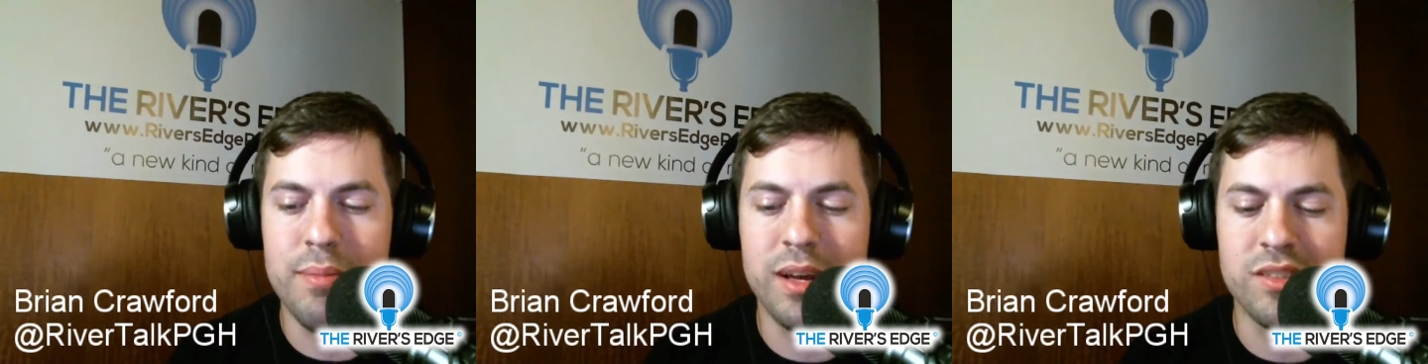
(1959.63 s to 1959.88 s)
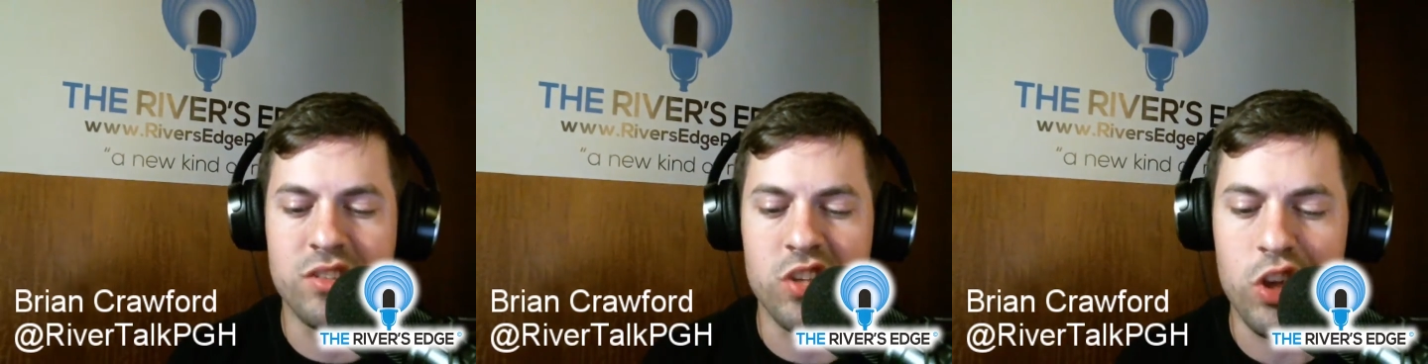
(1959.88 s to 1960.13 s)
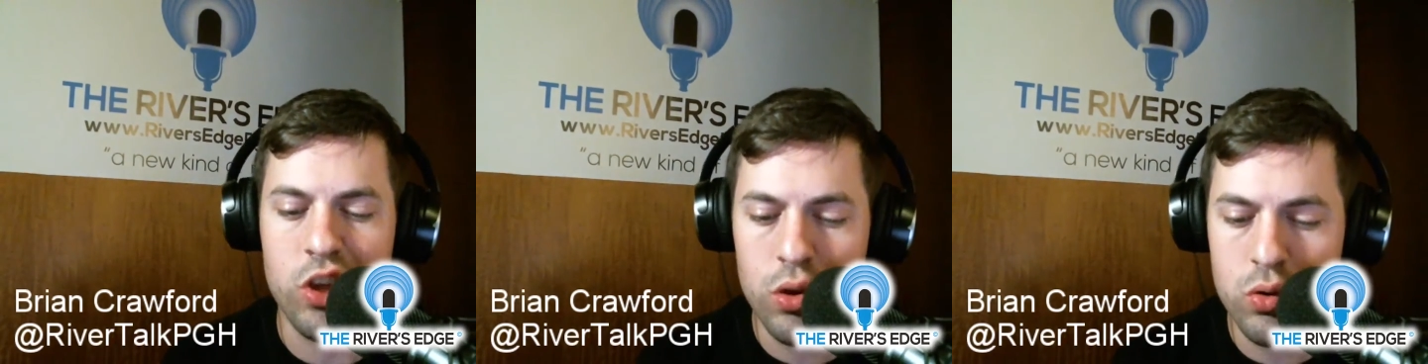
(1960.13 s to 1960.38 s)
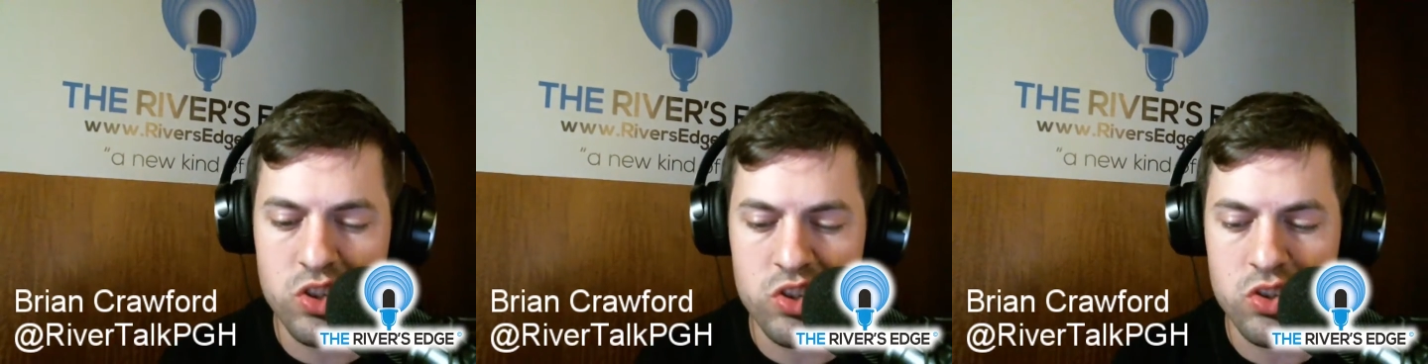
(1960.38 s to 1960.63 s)
because it's a
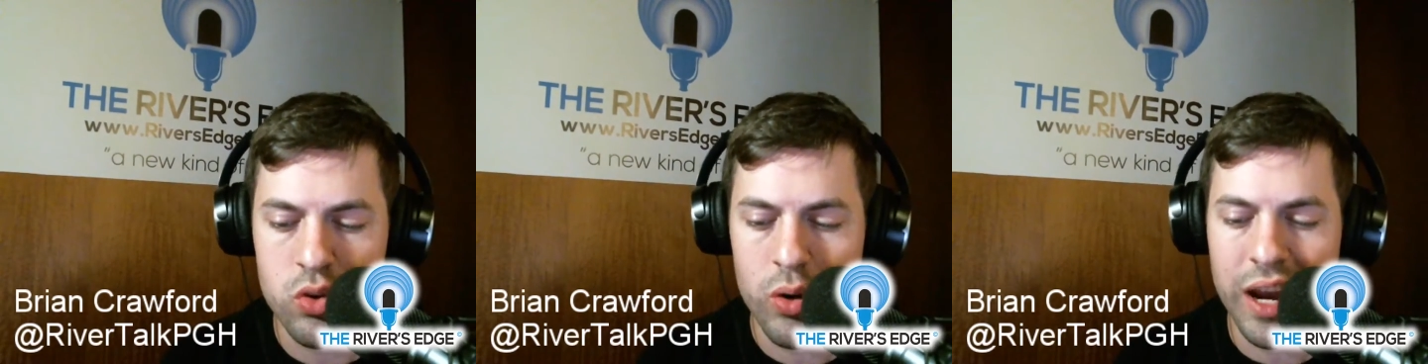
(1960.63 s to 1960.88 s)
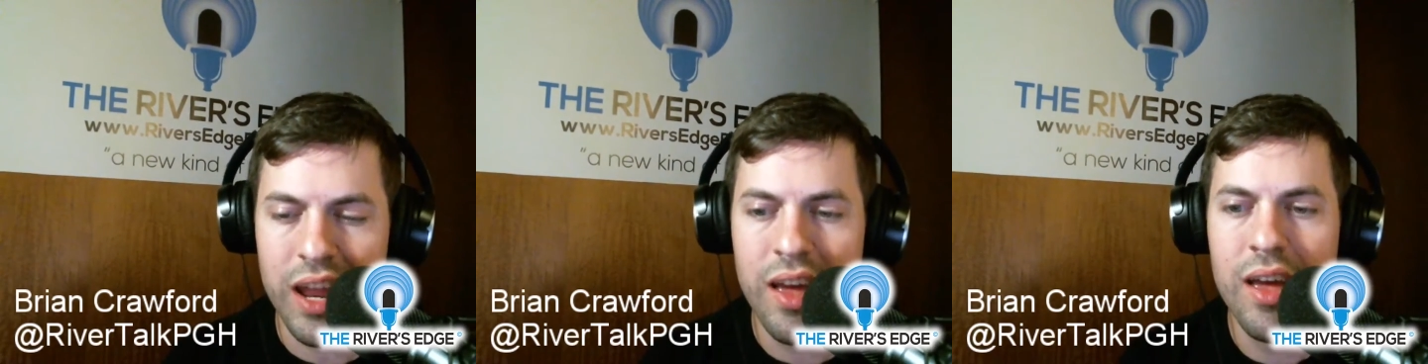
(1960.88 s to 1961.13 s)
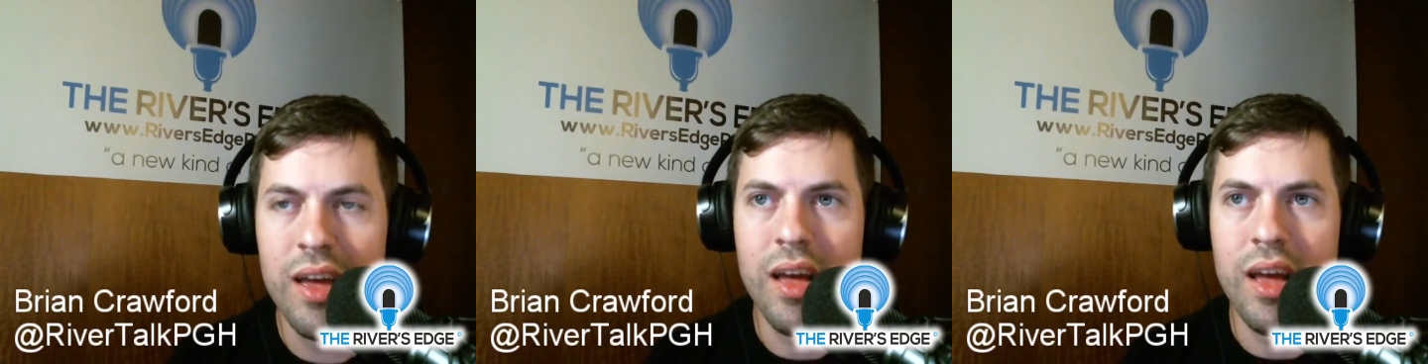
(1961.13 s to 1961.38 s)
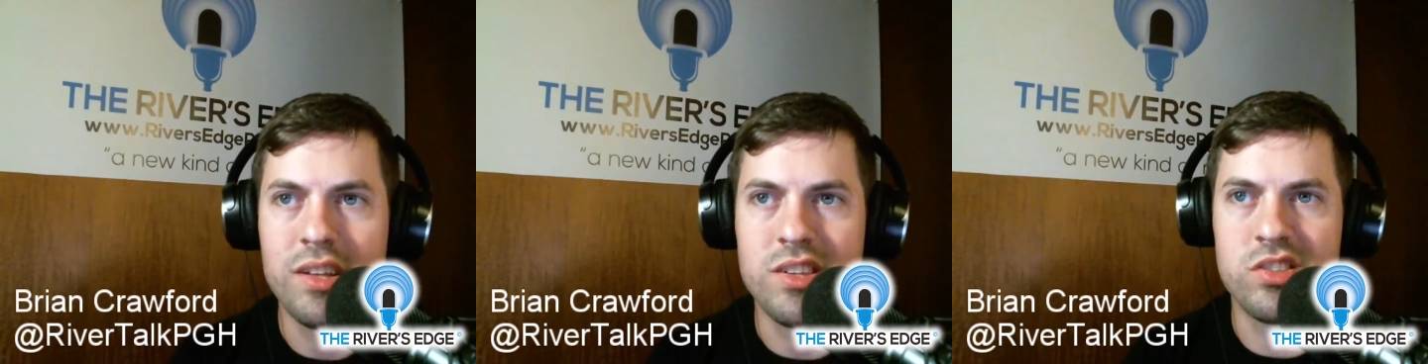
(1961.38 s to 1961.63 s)
huge story.
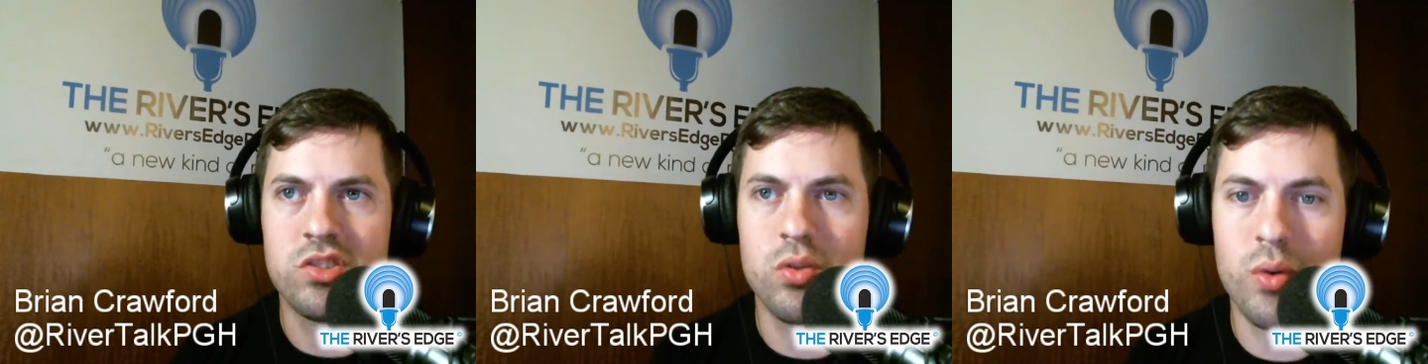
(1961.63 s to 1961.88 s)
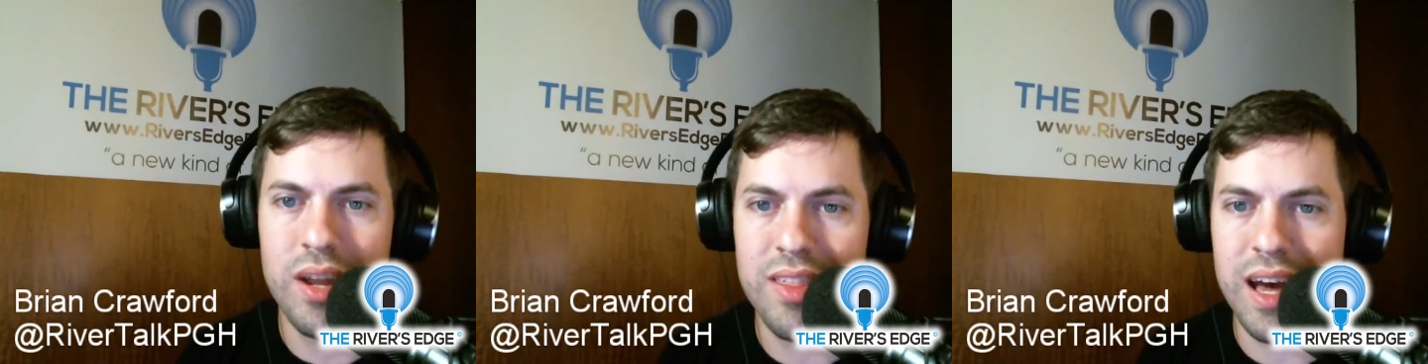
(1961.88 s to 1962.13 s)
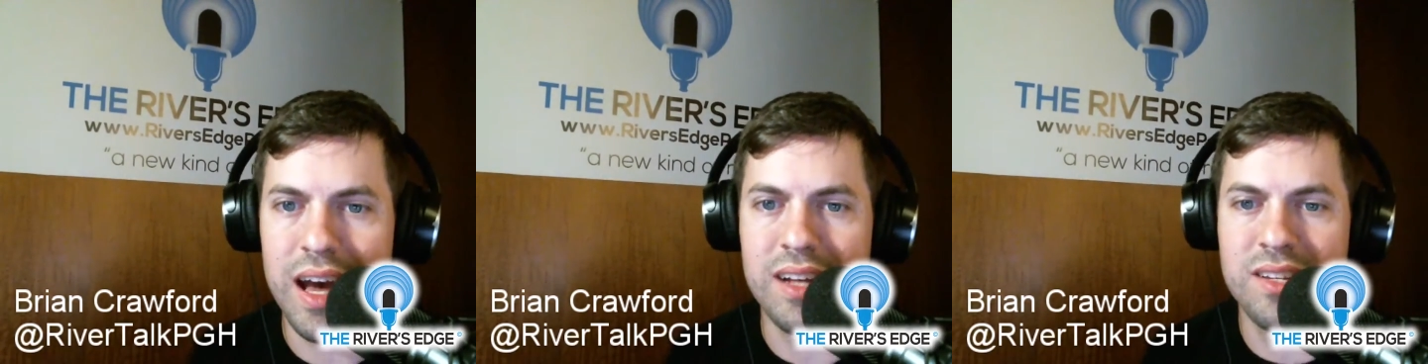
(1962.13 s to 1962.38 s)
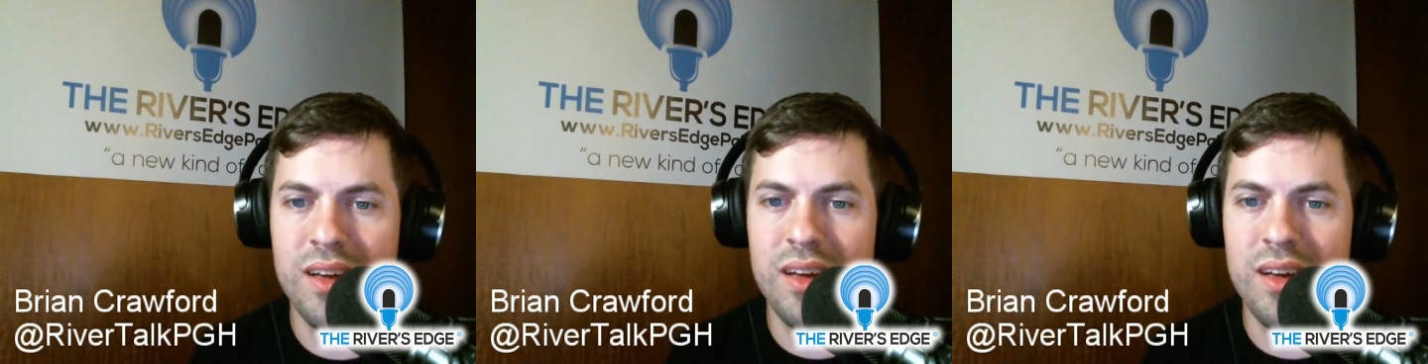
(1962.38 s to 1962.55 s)
It's a story that